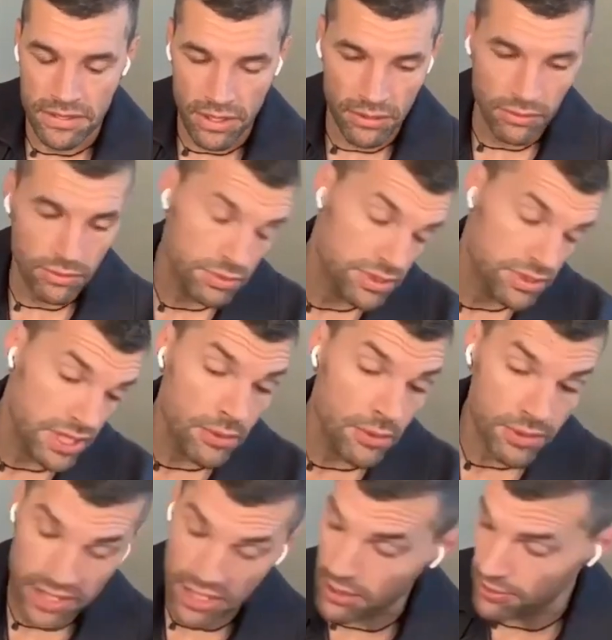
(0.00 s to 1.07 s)
So we'll
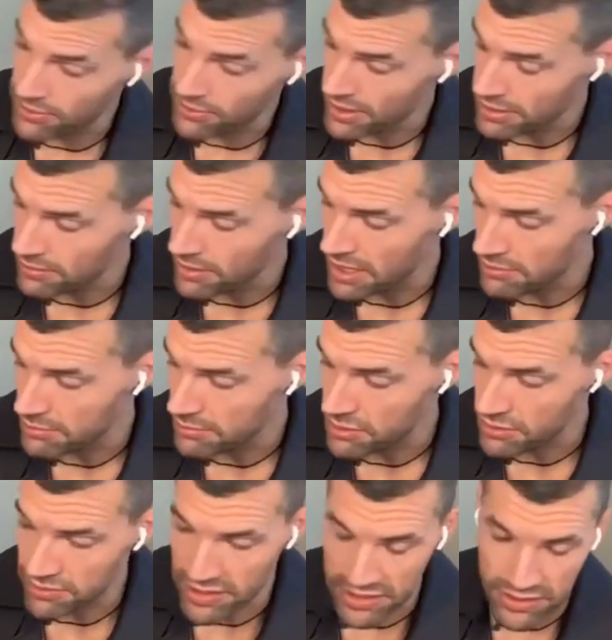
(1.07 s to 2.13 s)
start with health and
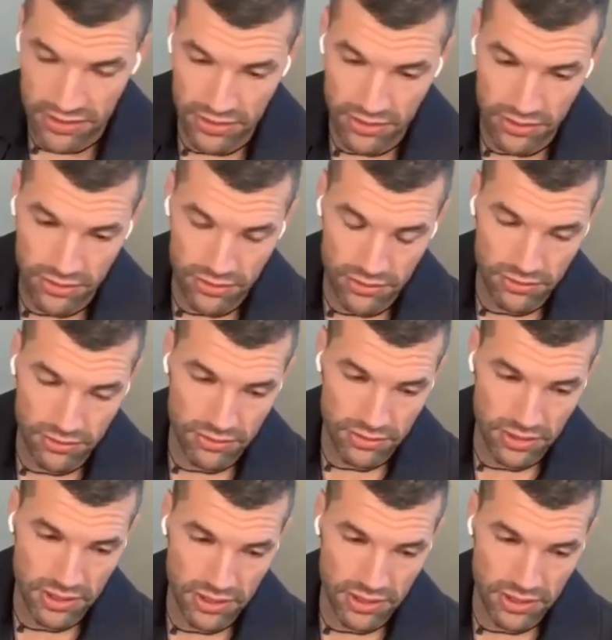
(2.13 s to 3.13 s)
move into